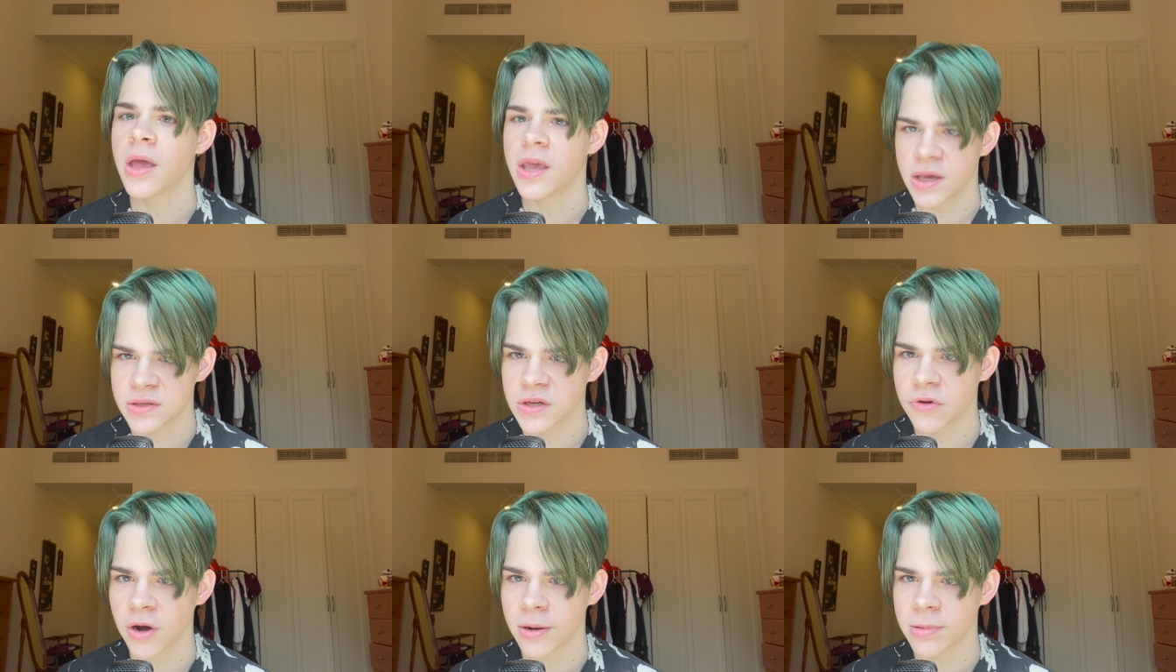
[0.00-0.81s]
He is
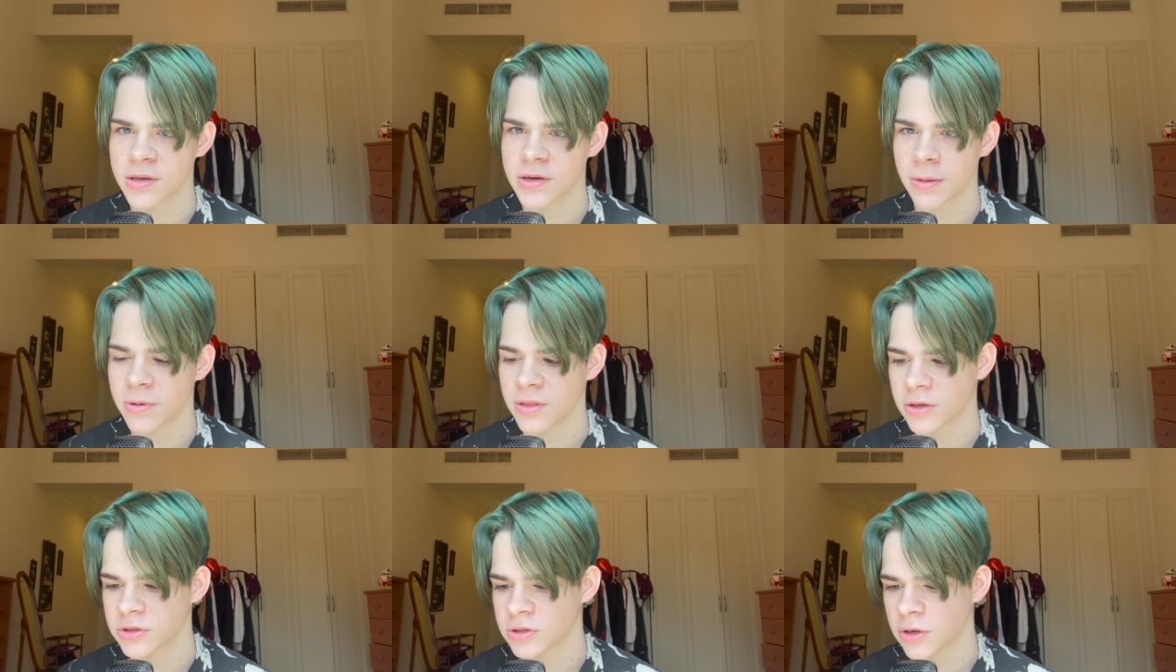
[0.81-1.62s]
incredibly dumb
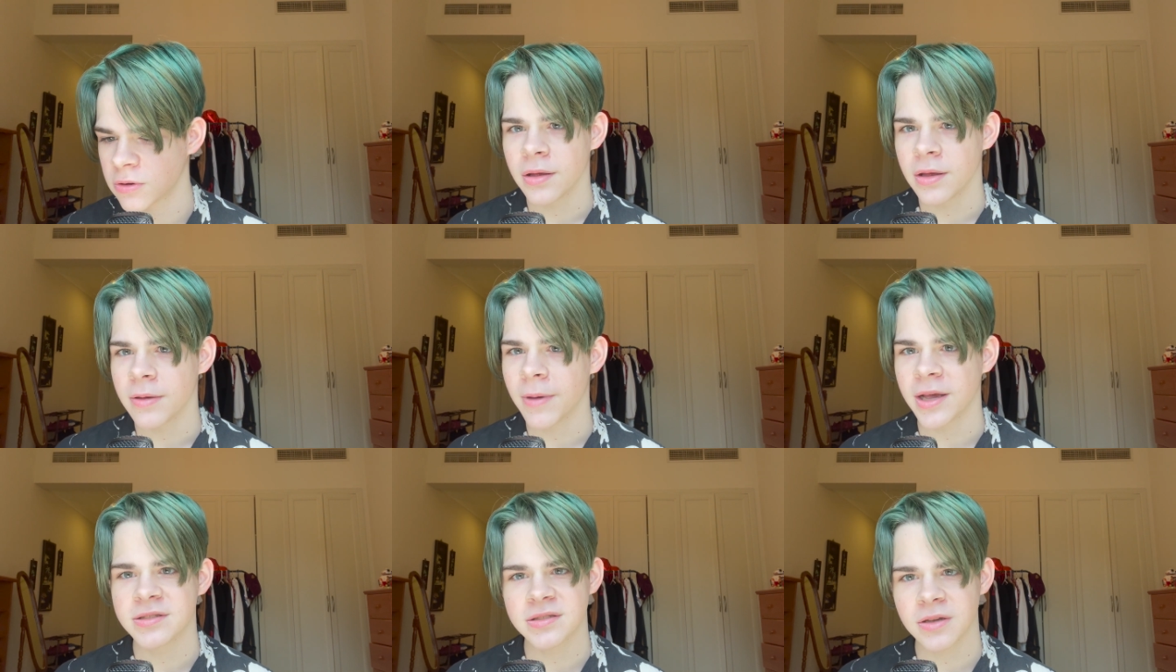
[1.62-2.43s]
in this show. He
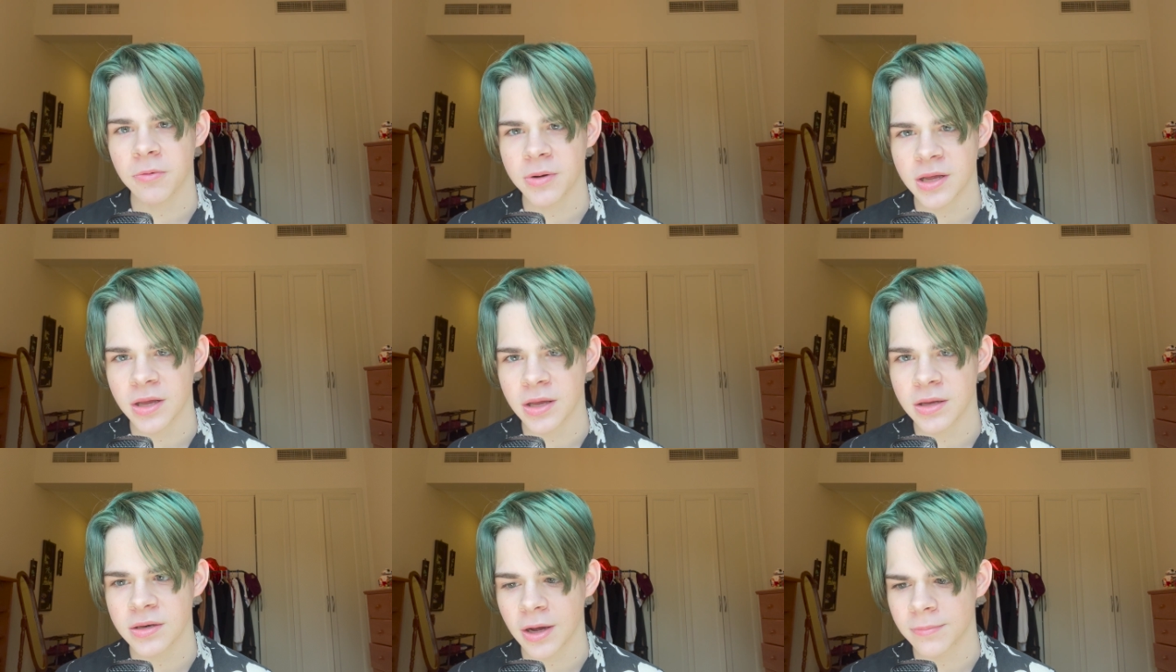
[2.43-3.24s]
makes so
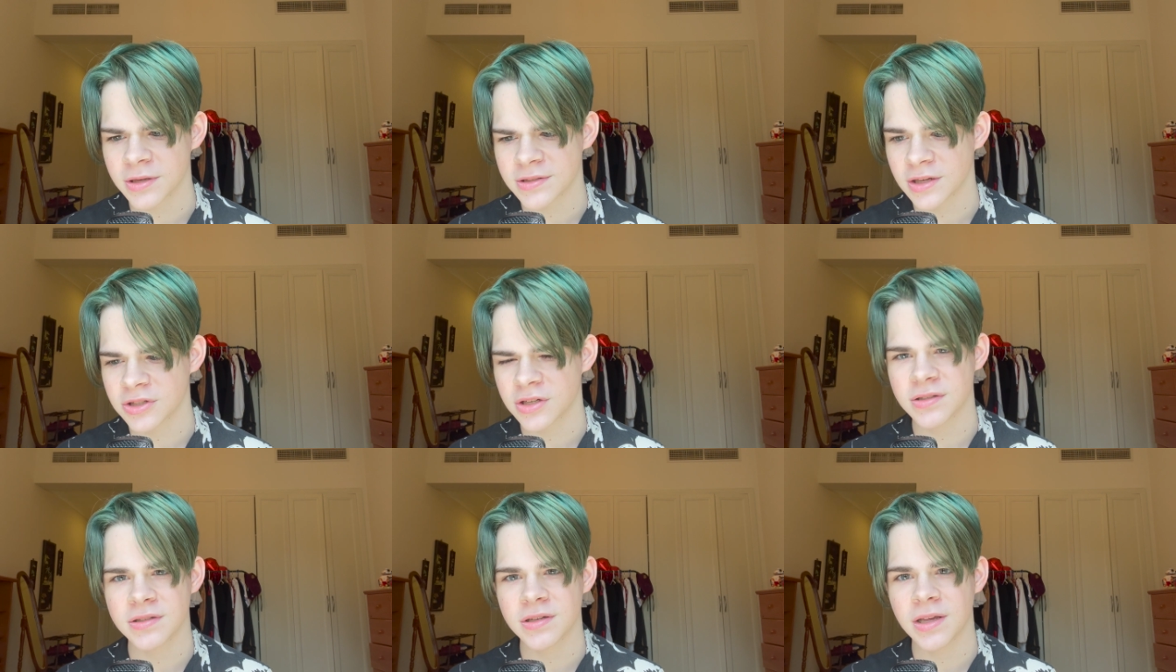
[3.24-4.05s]
many dumb
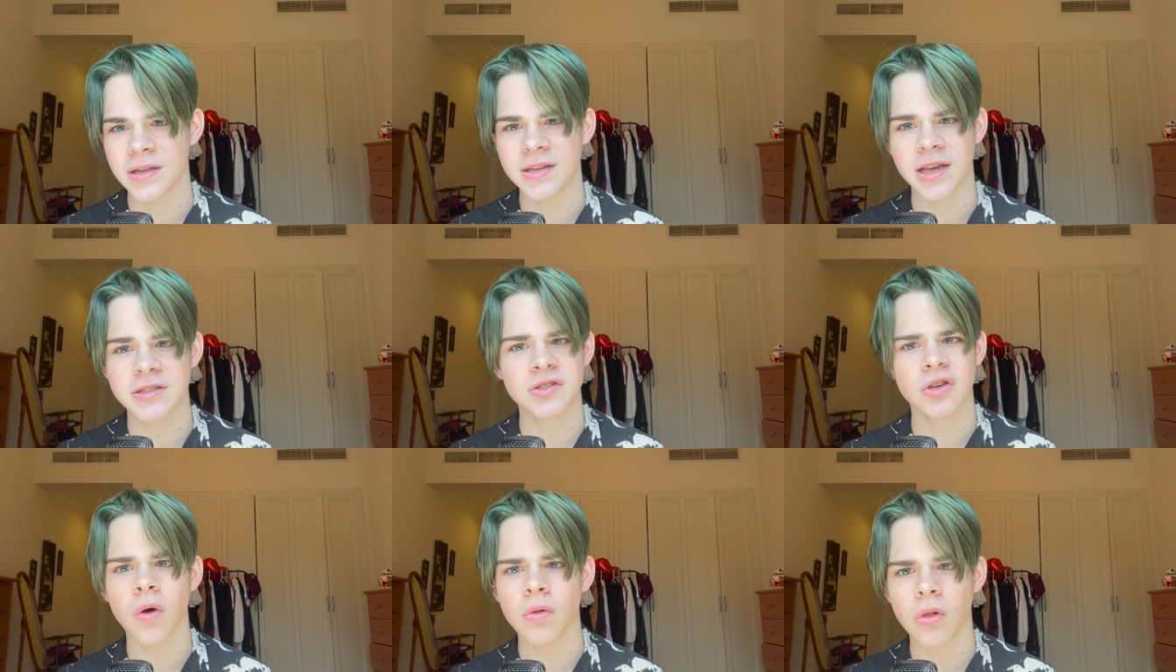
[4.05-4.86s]
decisions. It takes
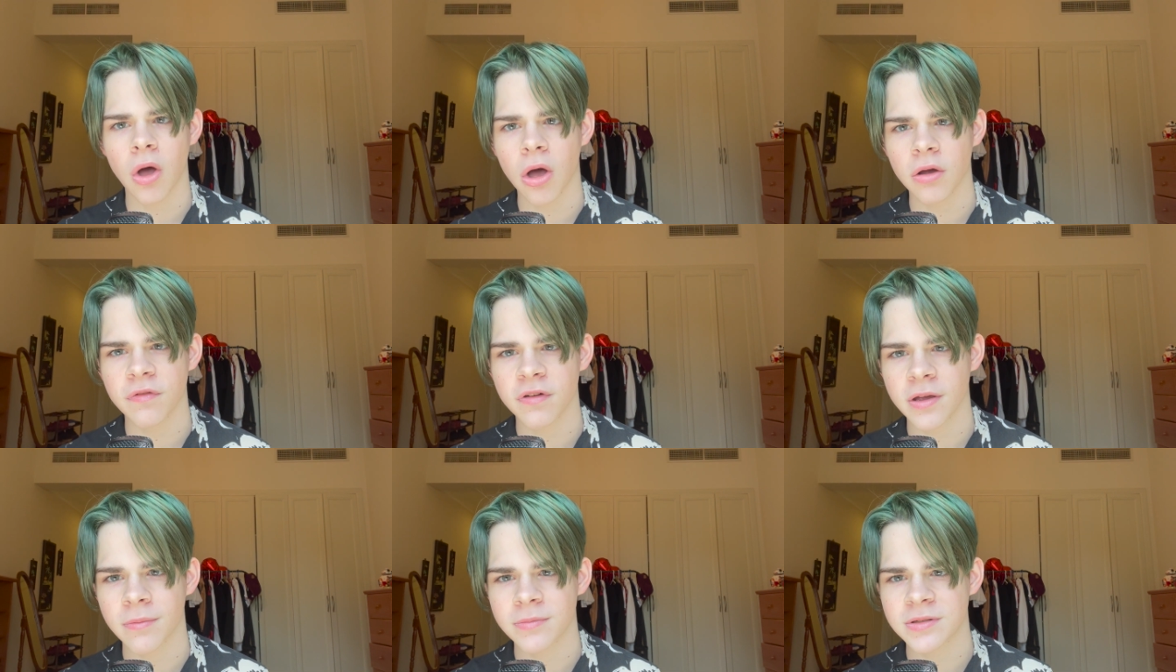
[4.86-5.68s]
so long for
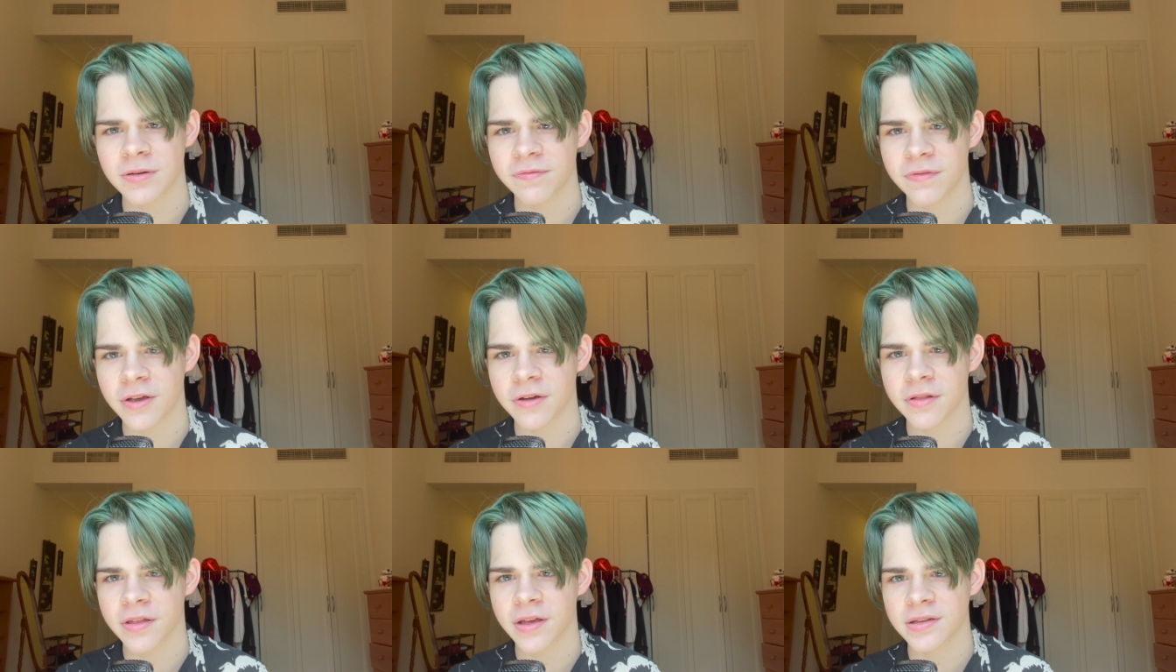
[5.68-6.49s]
him to
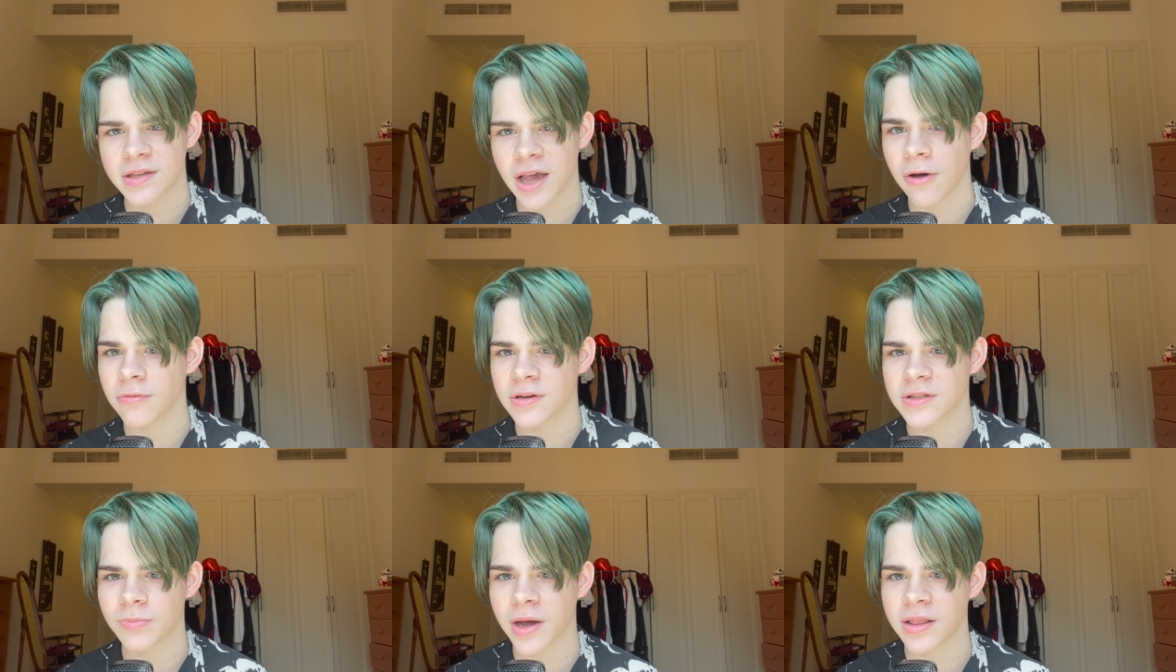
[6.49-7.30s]
figure things out,
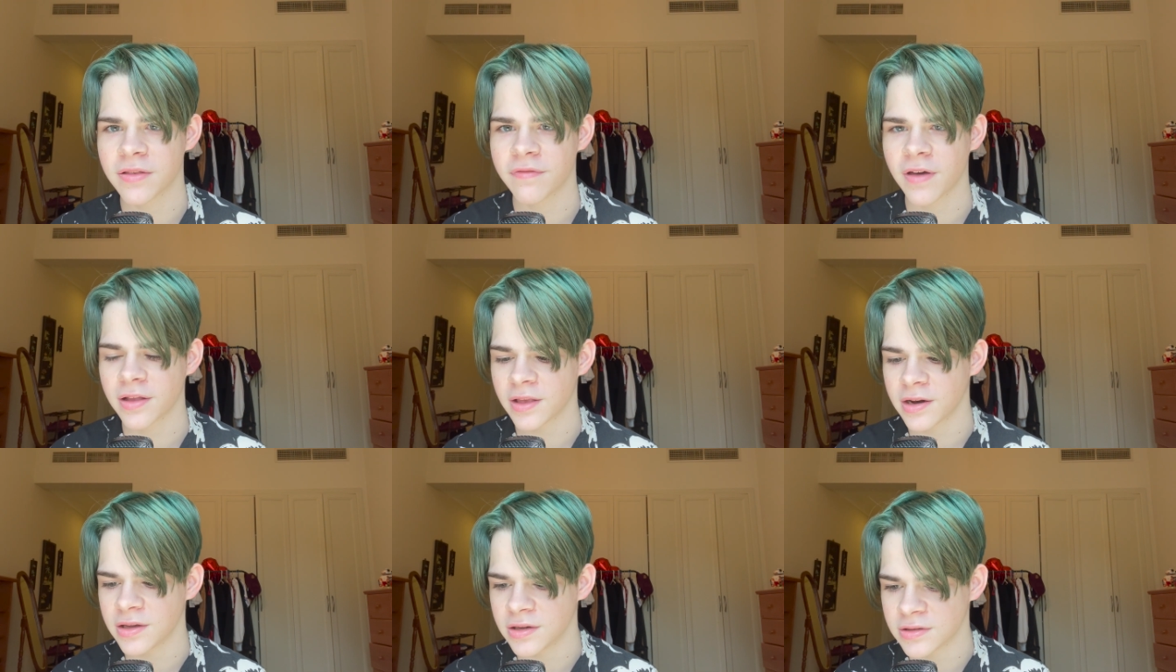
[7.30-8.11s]
despite the fact
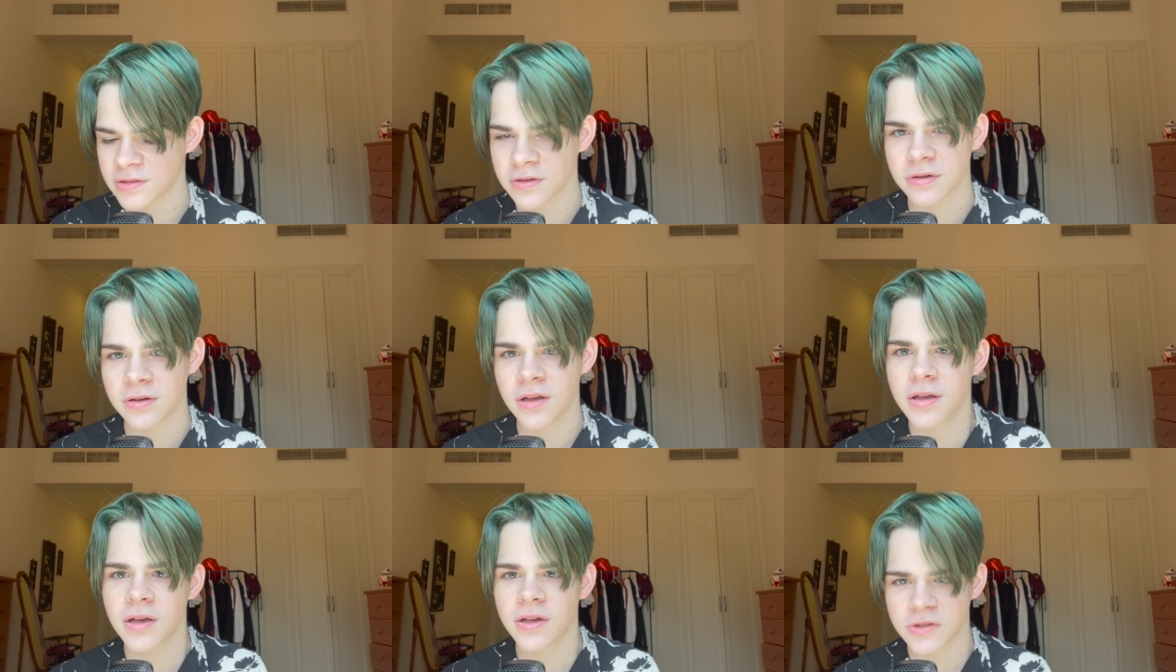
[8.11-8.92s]
that he is a
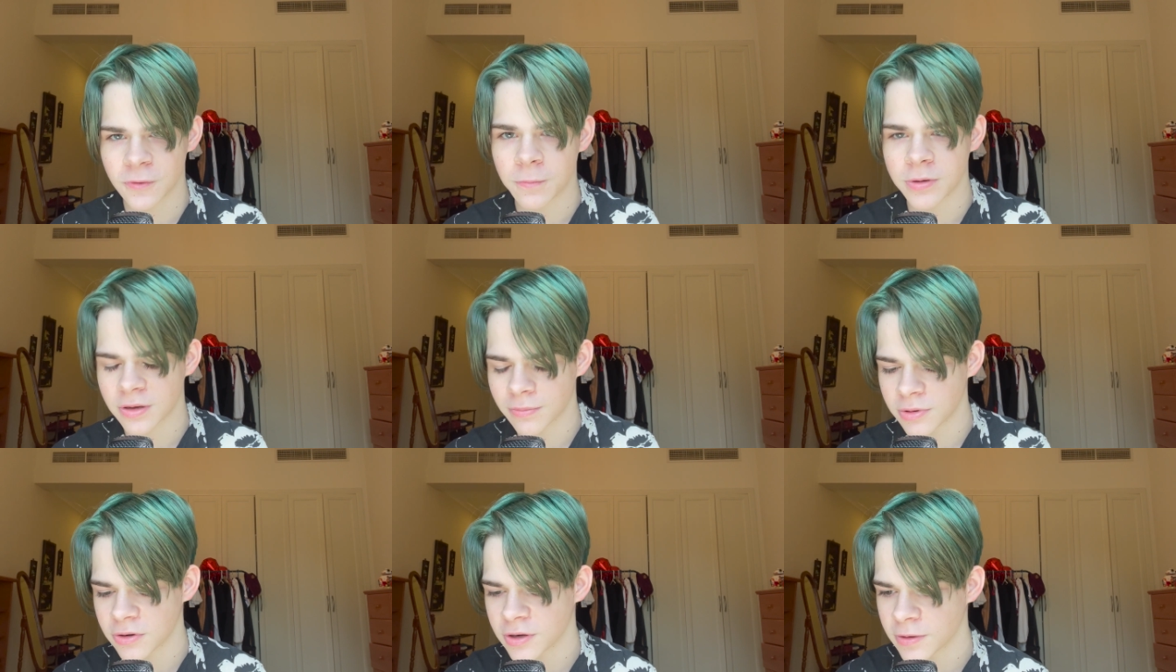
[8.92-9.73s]

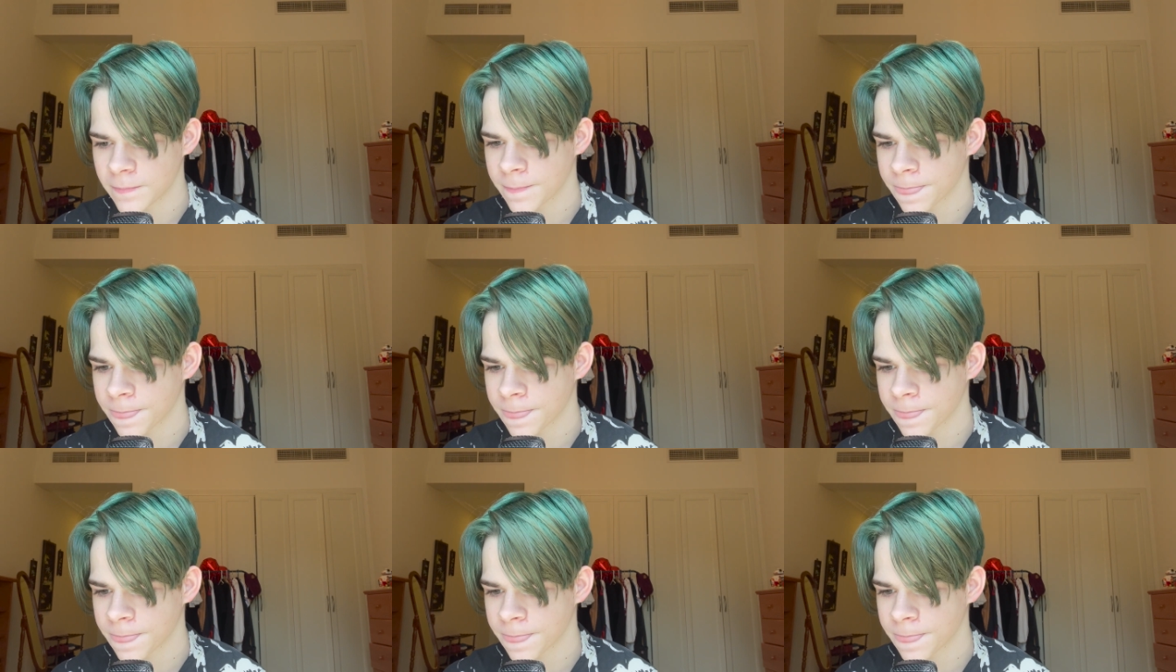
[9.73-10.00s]
supercomputer.